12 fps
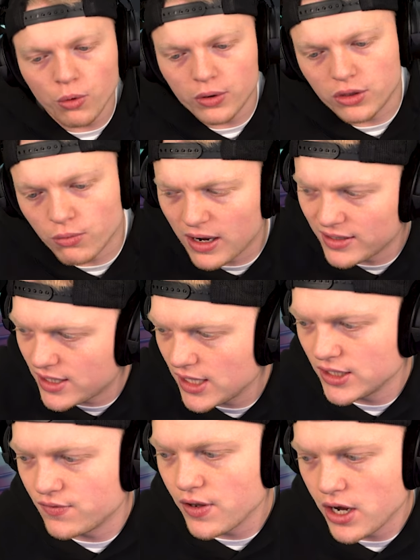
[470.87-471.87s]
with the rest of
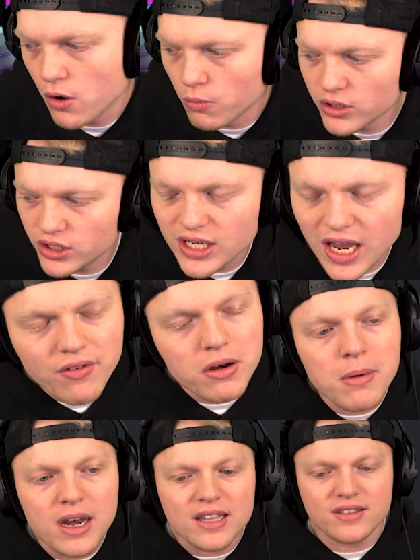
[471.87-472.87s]
this video? We're 7
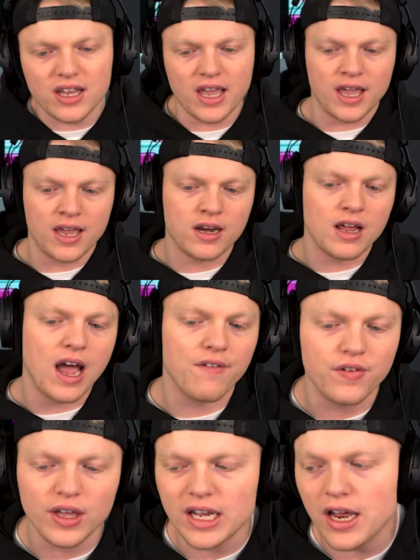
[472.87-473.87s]
minutes in. I
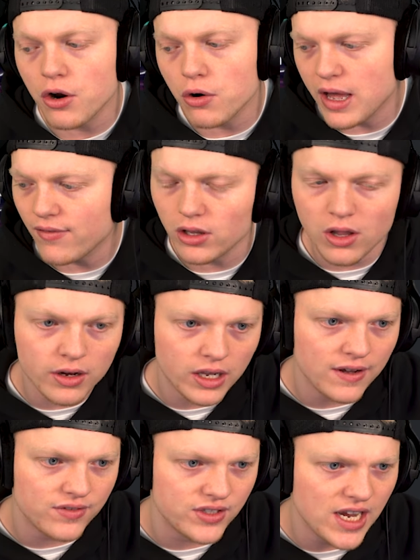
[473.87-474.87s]
feel like I don't have a long
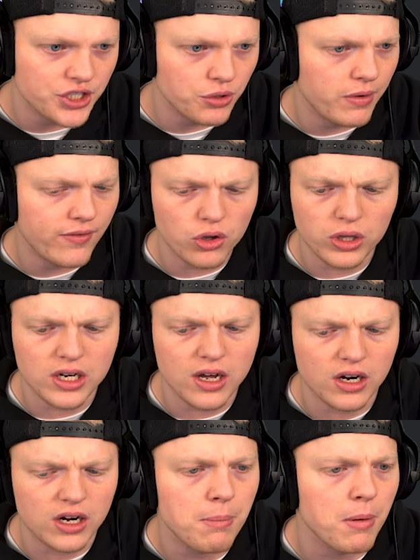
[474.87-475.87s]
enough session. We've only done
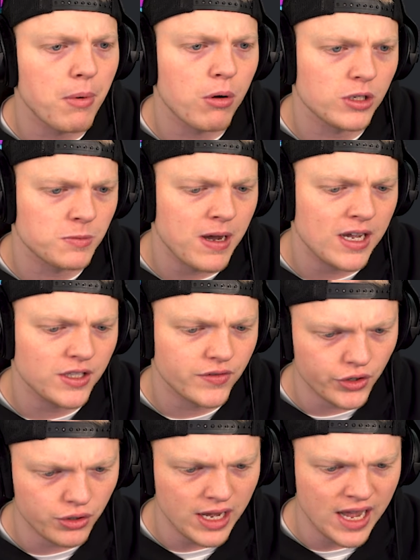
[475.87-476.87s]
a couple bonus buys for
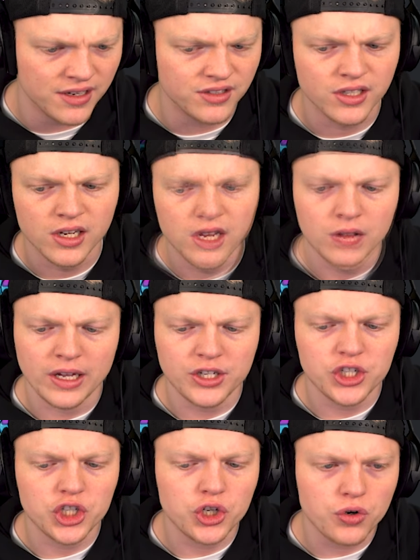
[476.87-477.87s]
you guys.
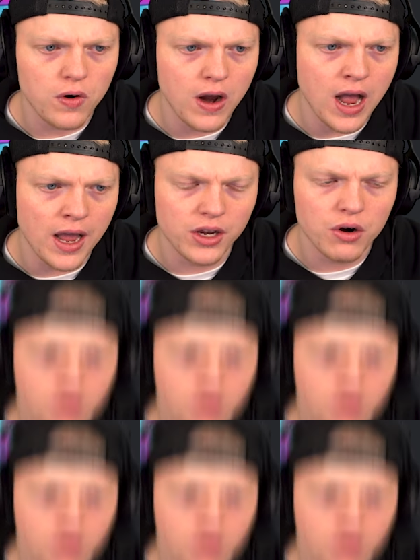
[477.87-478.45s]
Let's try, you know